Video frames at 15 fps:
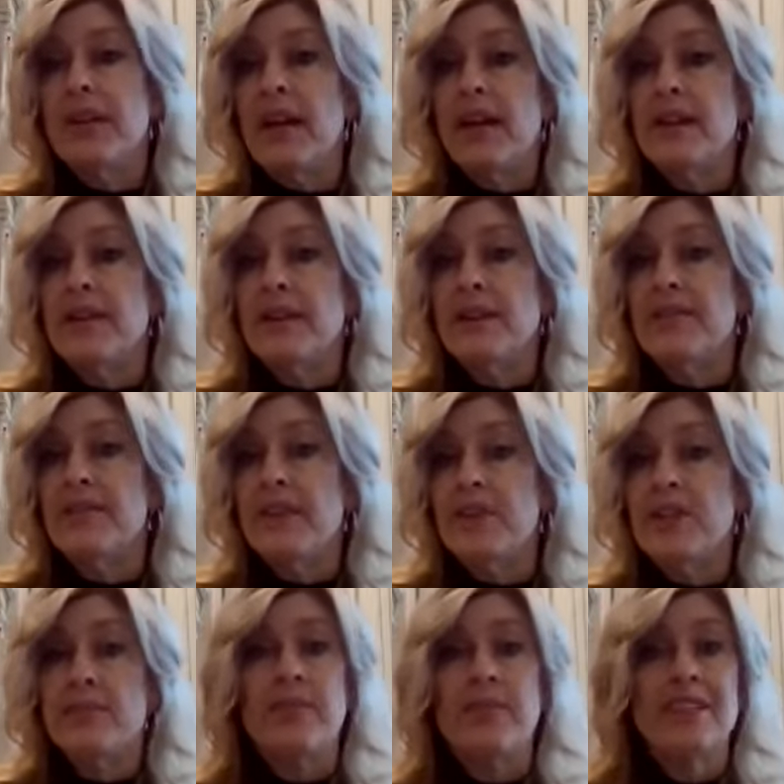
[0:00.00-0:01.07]
to add another
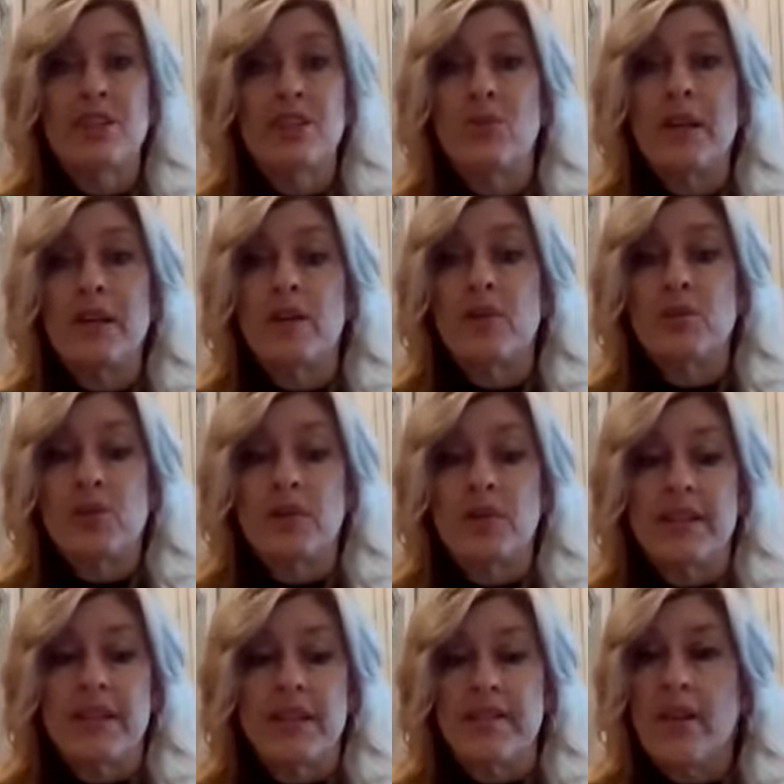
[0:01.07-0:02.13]
vegetable. That's a great
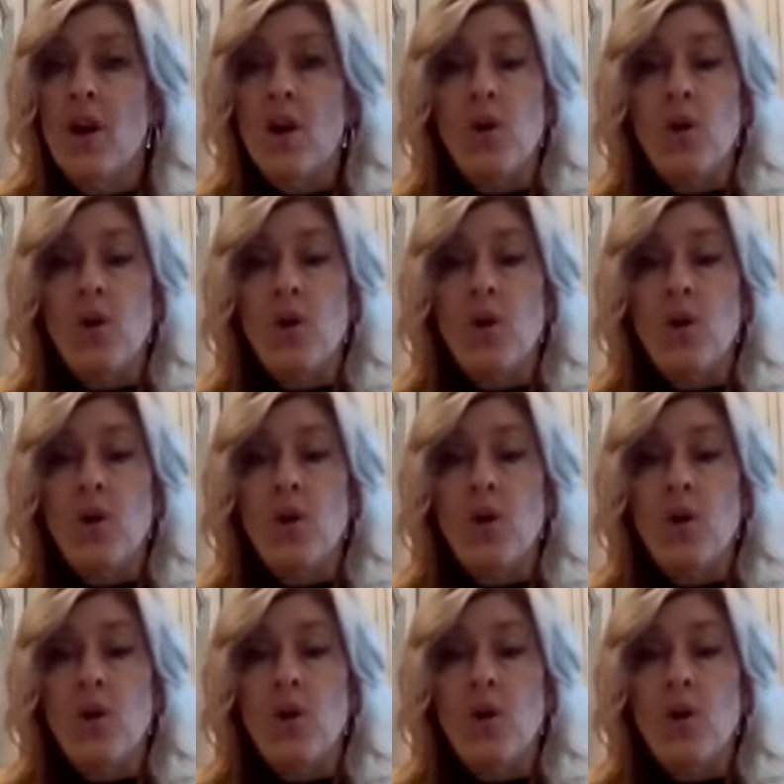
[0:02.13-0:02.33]
alternative.